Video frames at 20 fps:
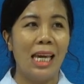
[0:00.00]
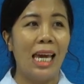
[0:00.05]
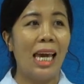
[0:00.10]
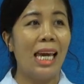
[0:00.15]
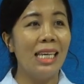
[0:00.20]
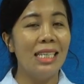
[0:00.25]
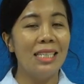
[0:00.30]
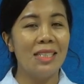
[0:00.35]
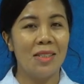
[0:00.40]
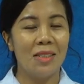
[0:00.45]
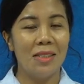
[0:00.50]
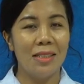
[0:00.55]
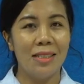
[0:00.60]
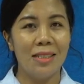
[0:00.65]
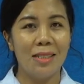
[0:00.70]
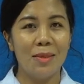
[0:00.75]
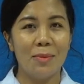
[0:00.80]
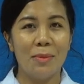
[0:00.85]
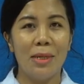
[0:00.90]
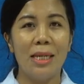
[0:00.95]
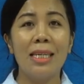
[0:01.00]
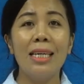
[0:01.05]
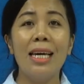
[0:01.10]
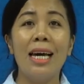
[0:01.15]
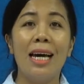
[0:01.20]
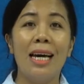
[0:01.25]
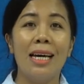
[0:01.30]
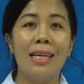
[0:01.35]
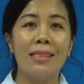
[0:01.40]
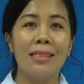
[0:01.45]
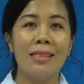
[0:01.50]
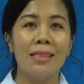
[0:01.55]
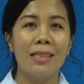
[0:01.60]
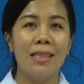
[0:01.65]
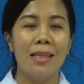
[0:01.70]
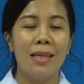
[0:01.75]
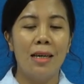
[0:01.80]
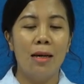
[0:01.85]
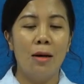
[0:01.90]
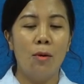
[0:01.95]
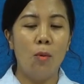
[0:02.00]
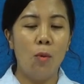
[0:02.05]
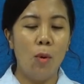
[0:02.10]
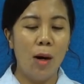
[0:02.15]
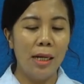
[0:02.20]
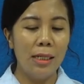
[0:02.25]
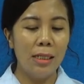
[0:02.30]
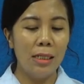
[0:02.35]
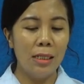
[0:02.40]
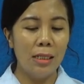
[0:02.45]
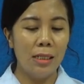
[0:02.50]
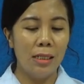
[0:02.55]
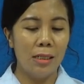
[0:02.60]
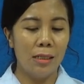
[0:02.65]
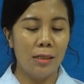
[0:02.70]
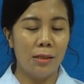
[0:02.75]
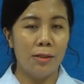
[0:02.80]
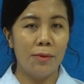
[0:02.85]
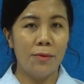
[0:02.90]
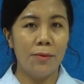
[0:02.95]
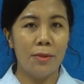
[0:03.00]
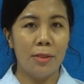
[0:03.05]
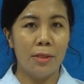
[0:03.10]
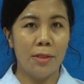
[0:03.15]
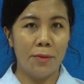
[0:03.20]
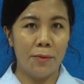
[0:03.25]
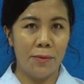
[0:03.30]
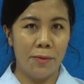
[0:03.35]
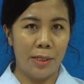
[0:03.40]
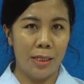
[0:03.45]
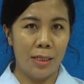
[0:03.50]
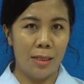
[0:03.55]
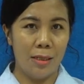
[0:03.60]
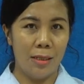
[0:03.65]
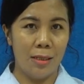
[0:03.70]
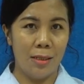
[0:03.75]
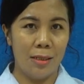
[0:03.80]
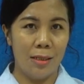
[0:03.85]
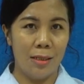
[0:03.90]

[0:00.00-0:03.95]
edges, but it has 1 curved surface.